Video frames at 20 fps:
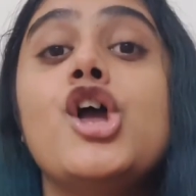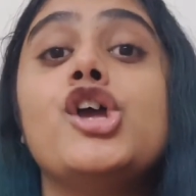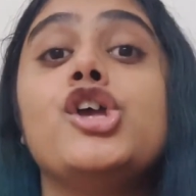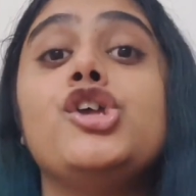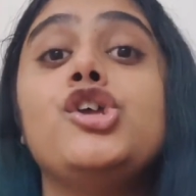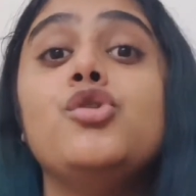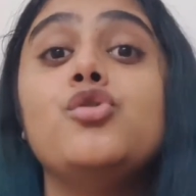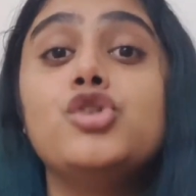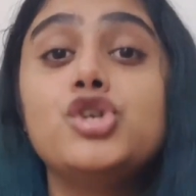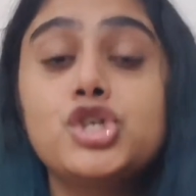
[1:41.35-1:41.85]

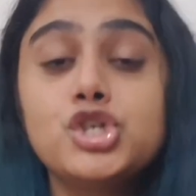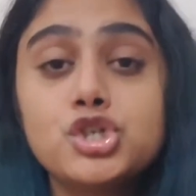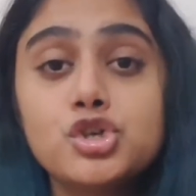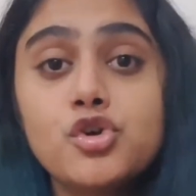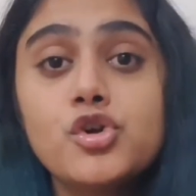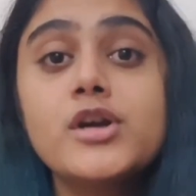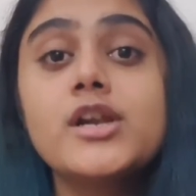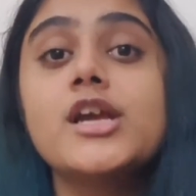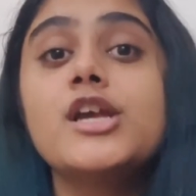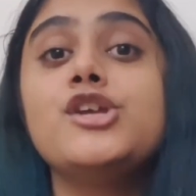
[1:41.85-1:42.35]
You
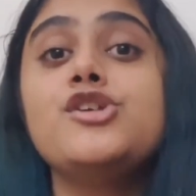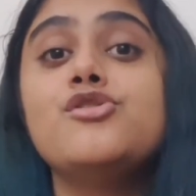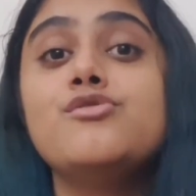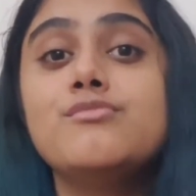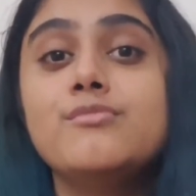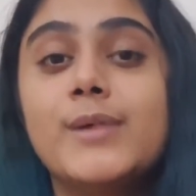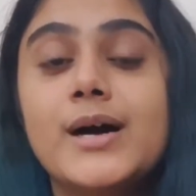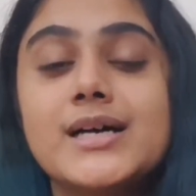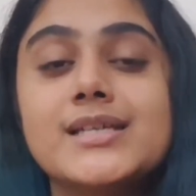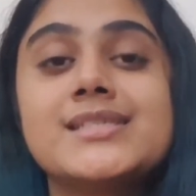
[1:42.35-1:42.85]
should, you
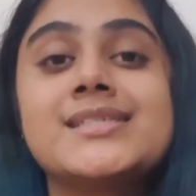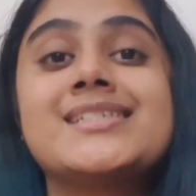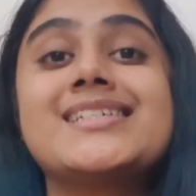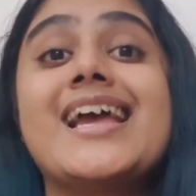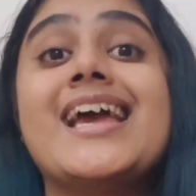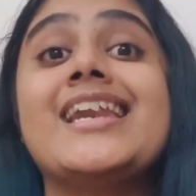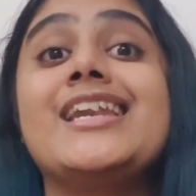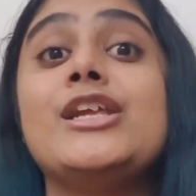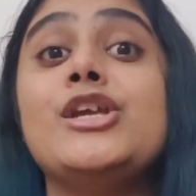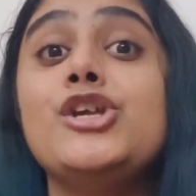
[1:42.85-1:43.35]
must,
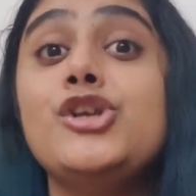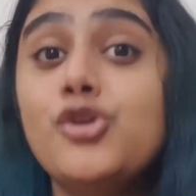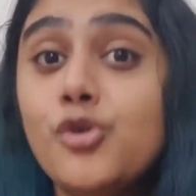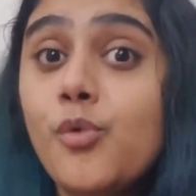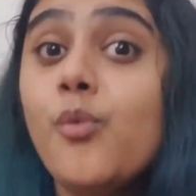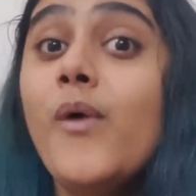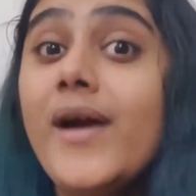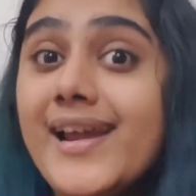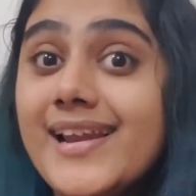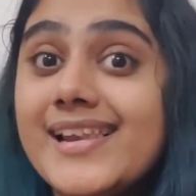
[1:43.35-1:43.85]
and you
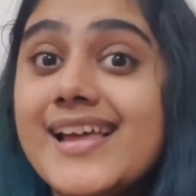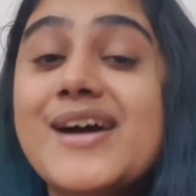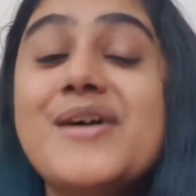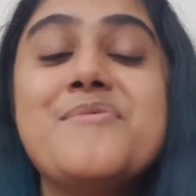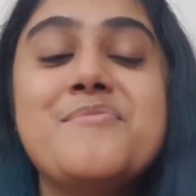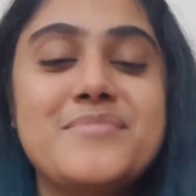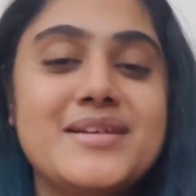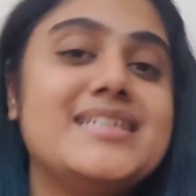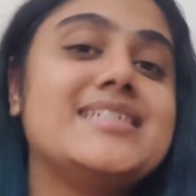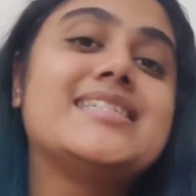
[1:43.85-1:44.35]
will
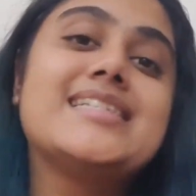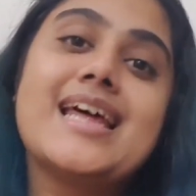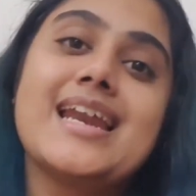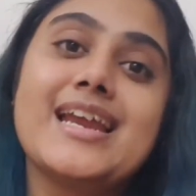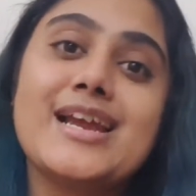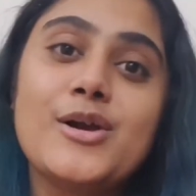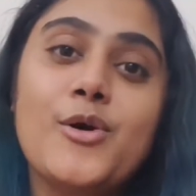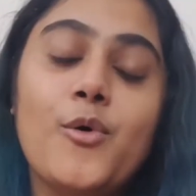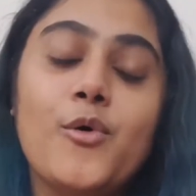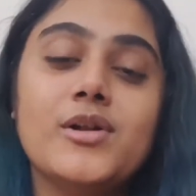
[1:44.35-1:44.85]
be
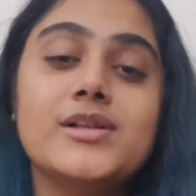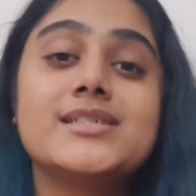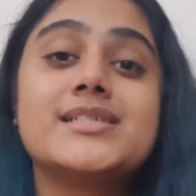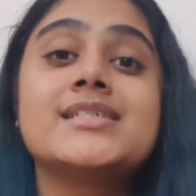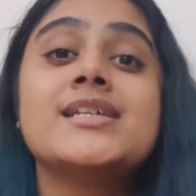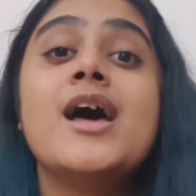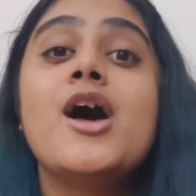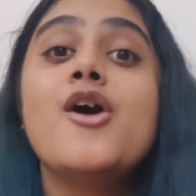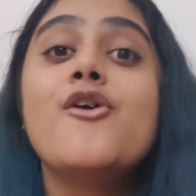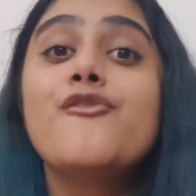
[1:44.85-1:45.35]
setting goals
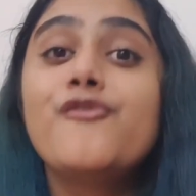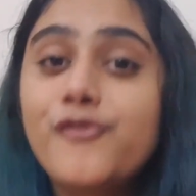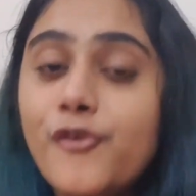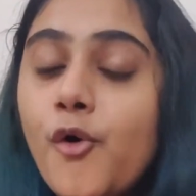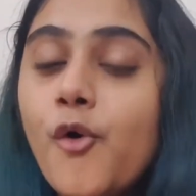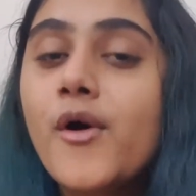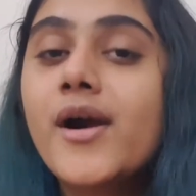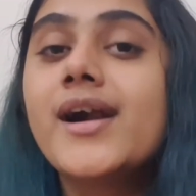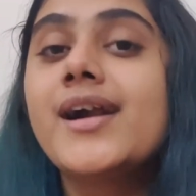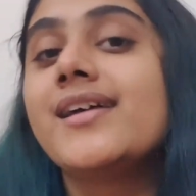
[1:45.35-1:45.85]

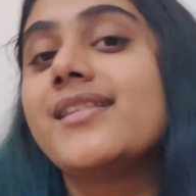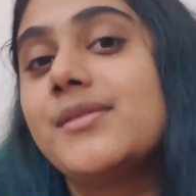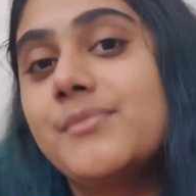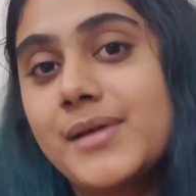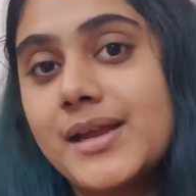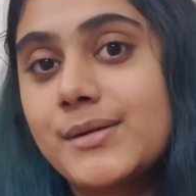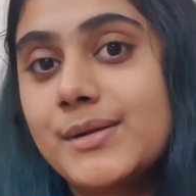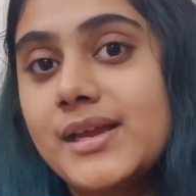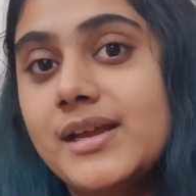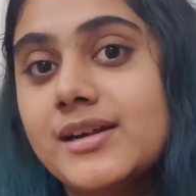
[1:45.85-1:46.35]
for the
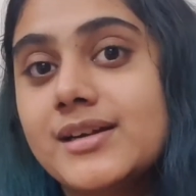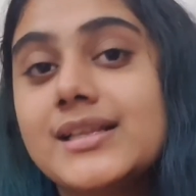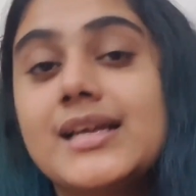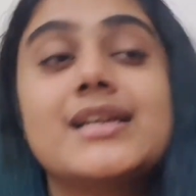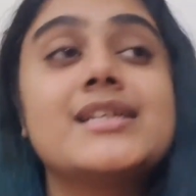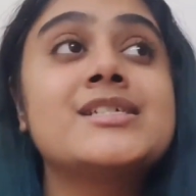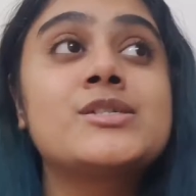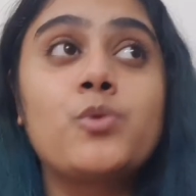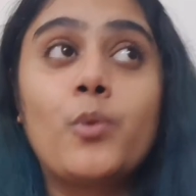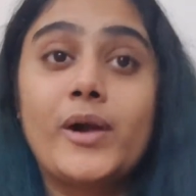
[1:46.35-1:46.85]
big year that
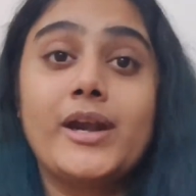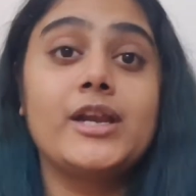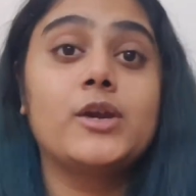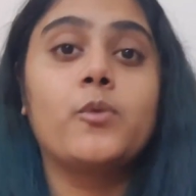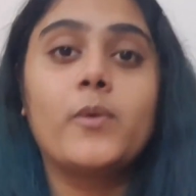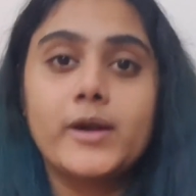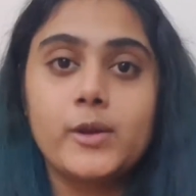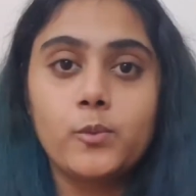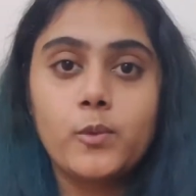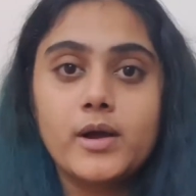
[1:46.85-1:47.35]
is 2020.